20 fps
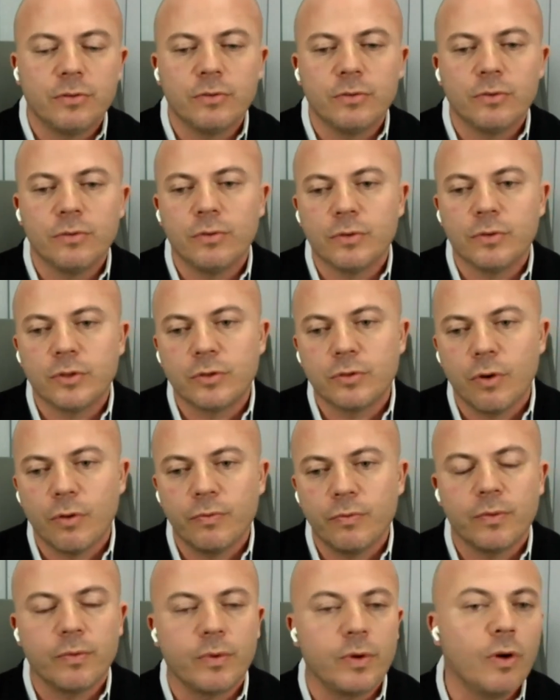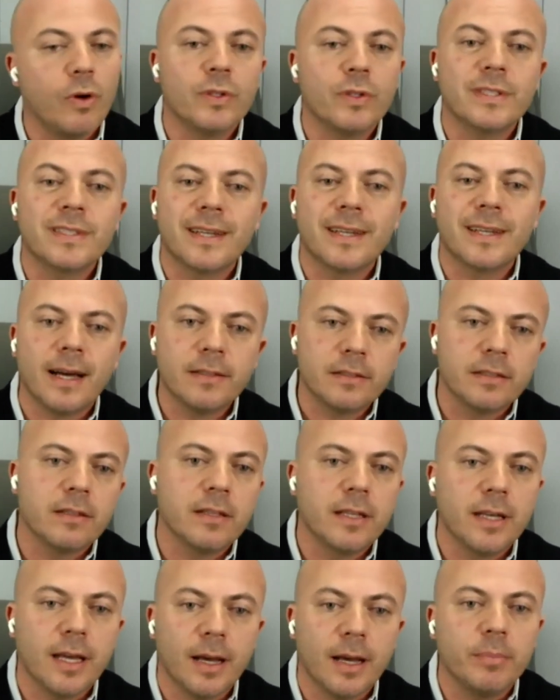new software, we always
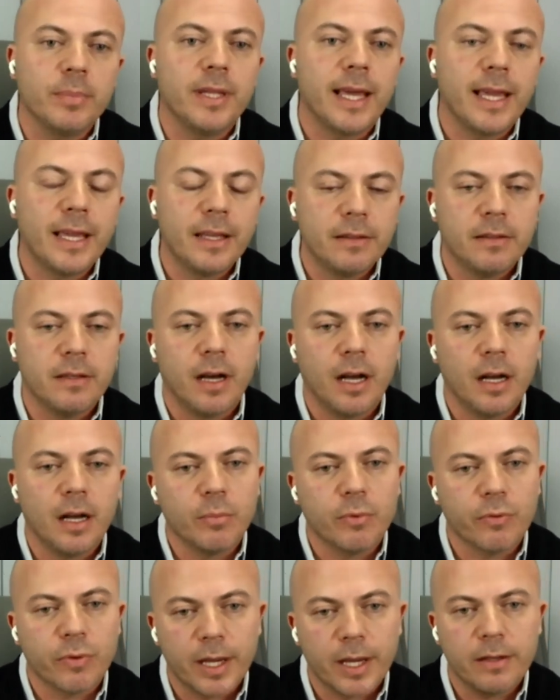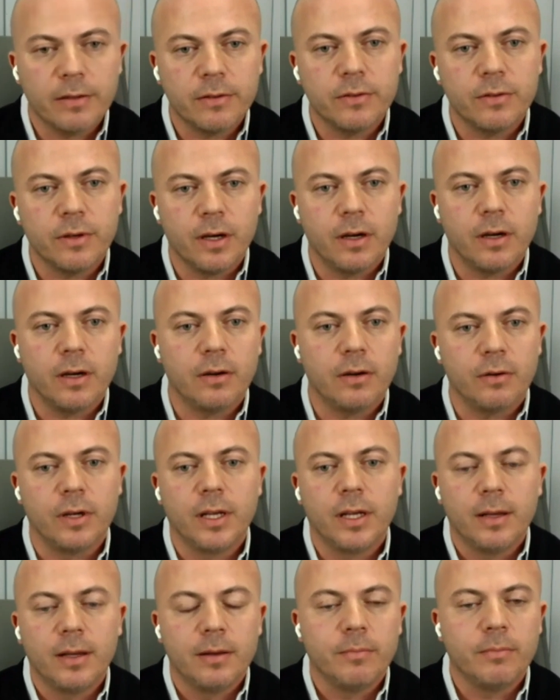constantly upgrade our
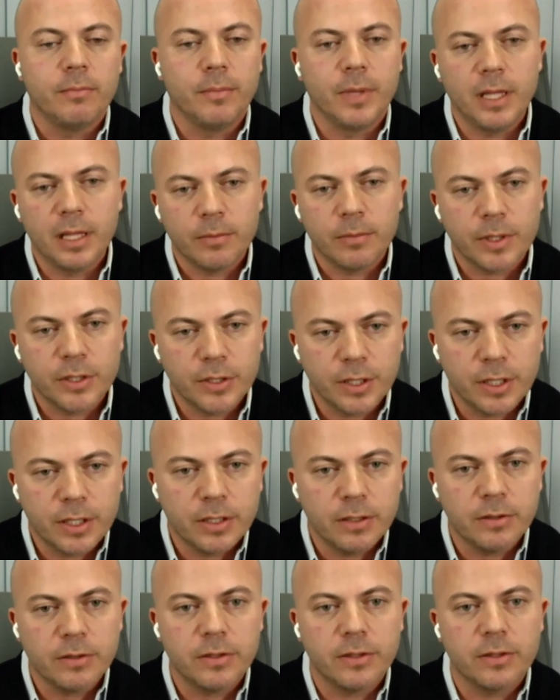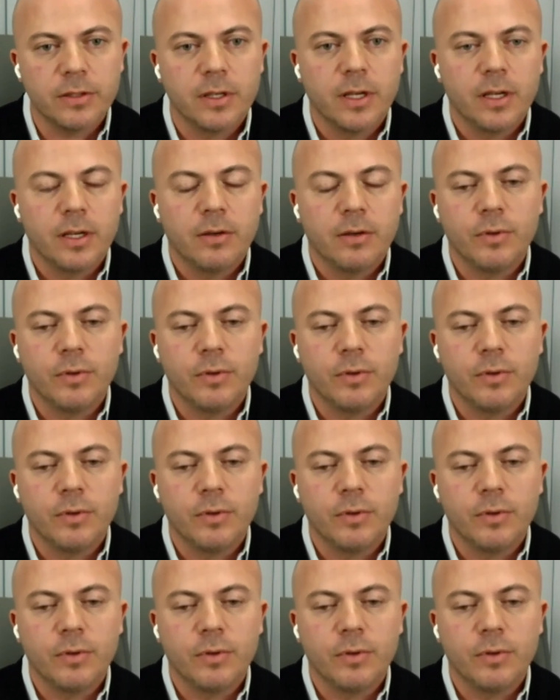milling machines.